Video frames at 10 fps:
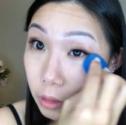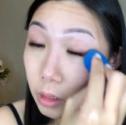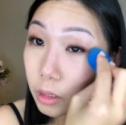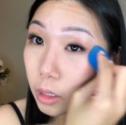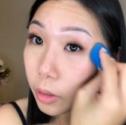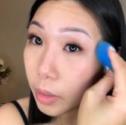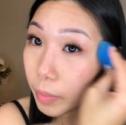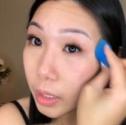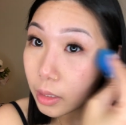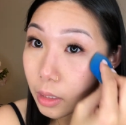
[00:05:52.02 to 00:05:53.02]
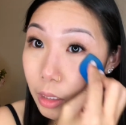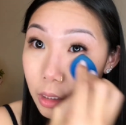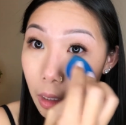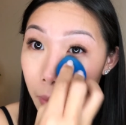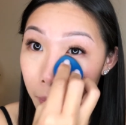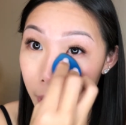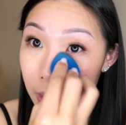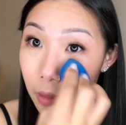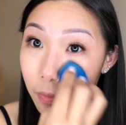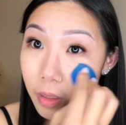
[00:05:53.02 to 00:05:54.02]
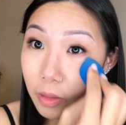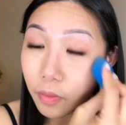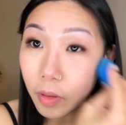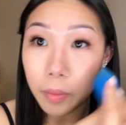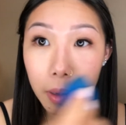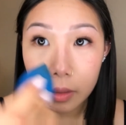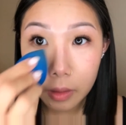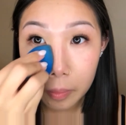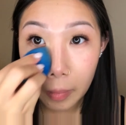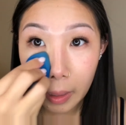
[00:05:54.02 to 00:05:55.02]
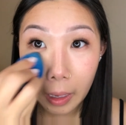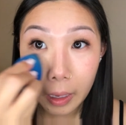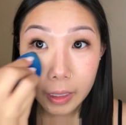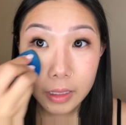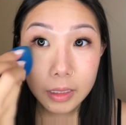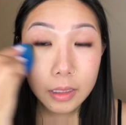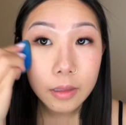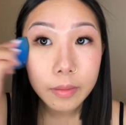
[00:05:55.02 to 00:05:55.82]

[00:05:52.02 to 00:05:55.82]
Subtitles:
See, it's already made such a big difference from under my eyes.